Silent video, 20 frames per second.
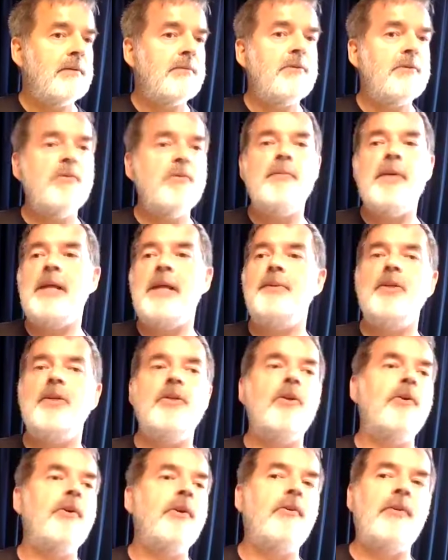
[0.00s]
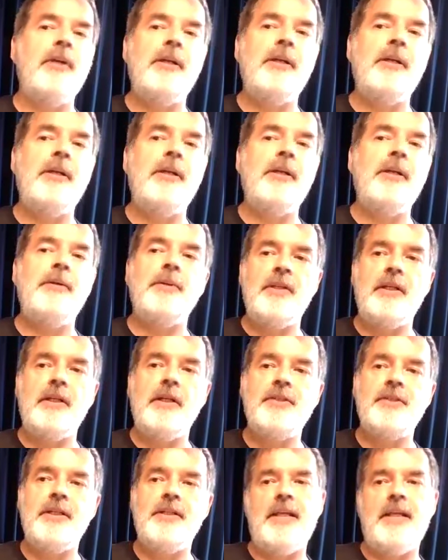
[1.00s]
Maybe you don't agree with
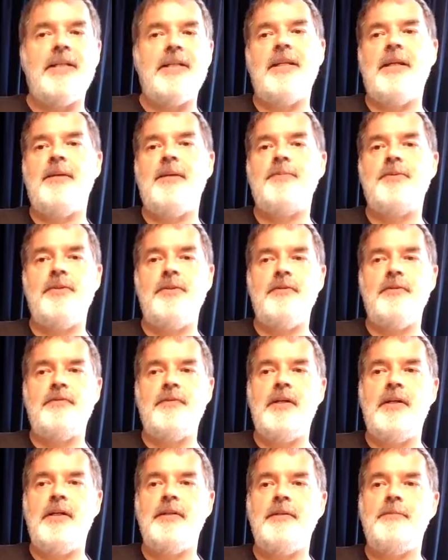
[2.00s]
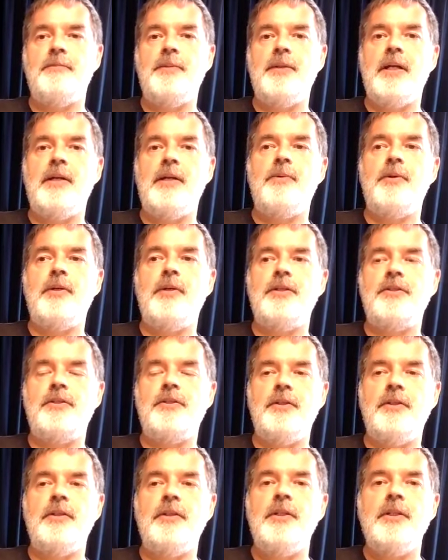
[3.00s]
everything I've said. That's absolutely fine. But I wanted
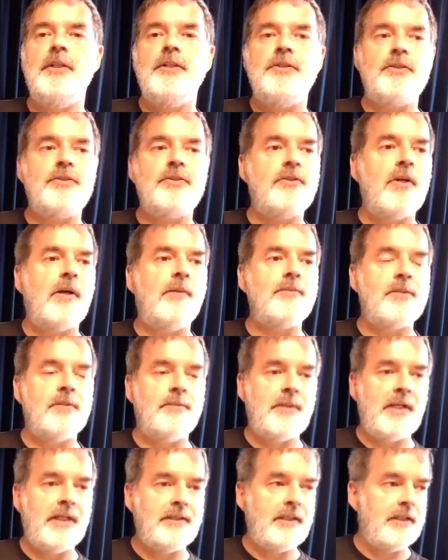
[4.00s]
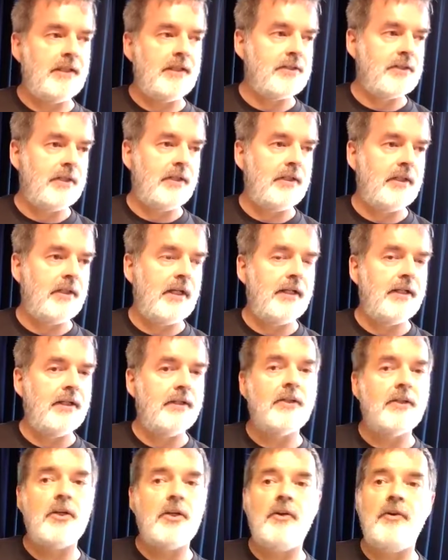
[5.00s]
to just drop some ideas in and
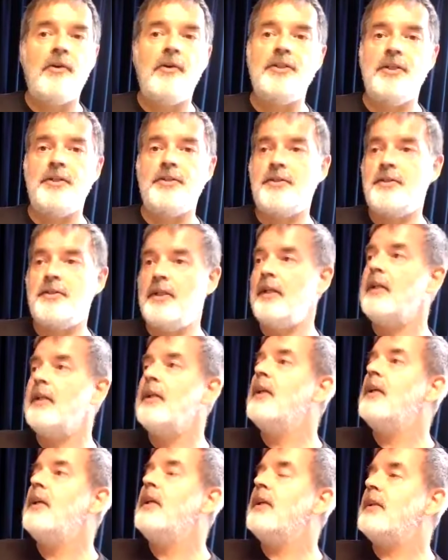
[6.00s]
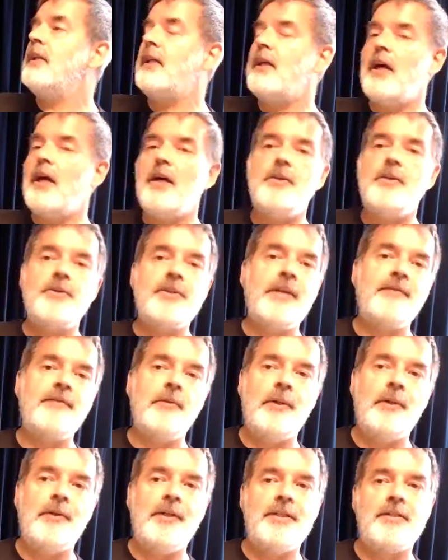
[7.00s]
encourage us that the God who's
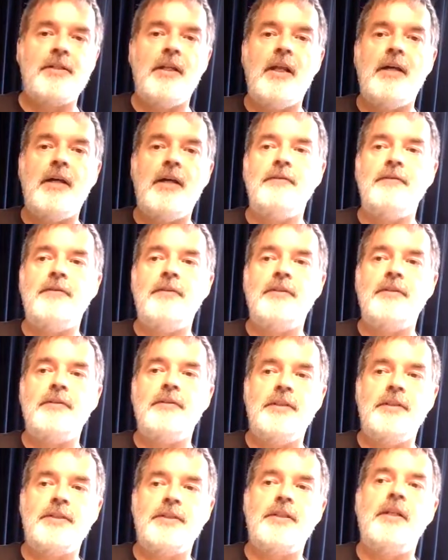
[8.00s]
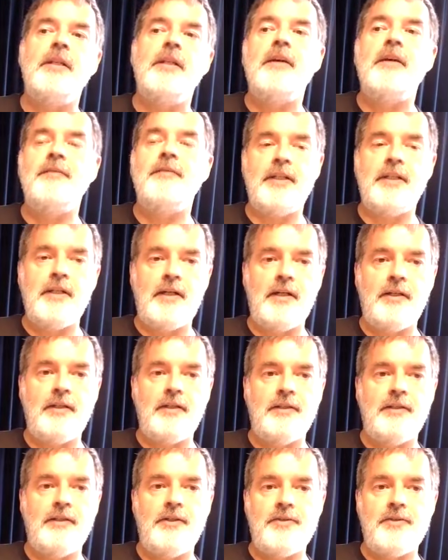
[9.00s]
everywhere is love. It's a loving God
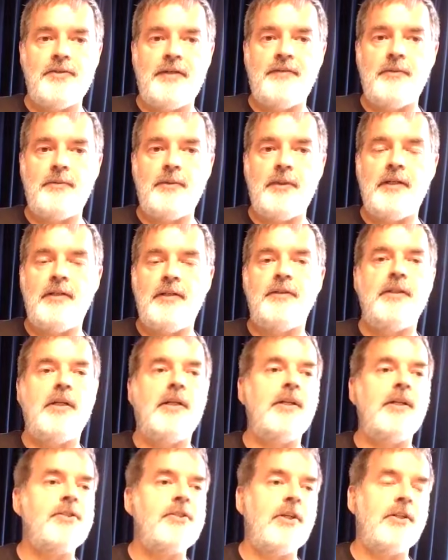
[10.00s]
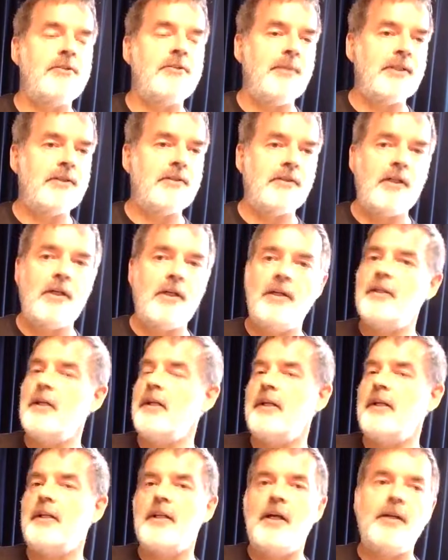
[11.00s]
who's everywhere, not a judgmental God,
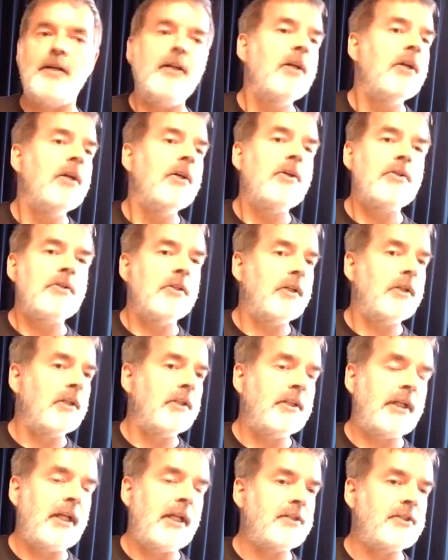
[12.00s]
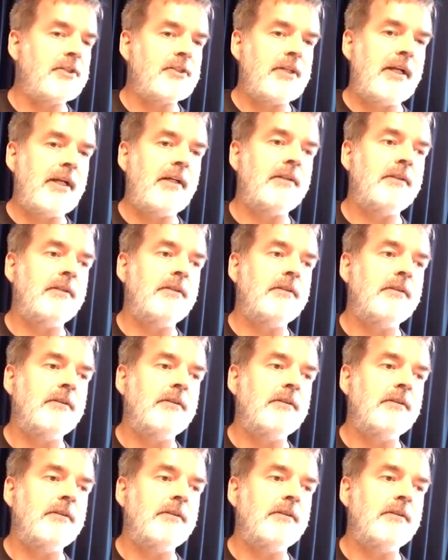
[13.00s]
not a God who's looking to catch us out.